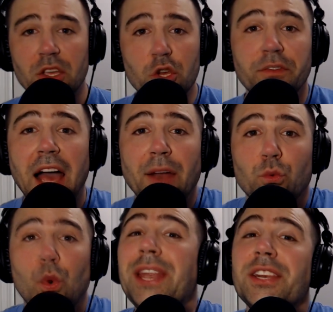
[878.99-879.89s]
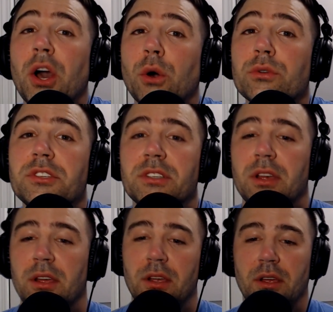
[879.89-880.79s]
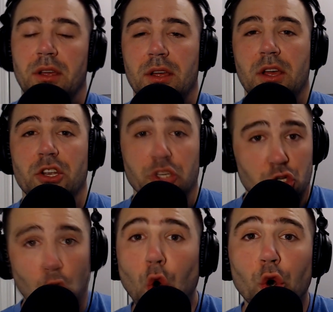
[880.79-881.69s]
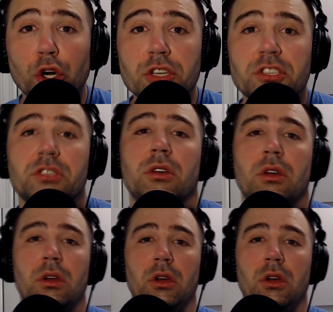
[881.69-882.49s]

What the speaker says: you've got windows, doors.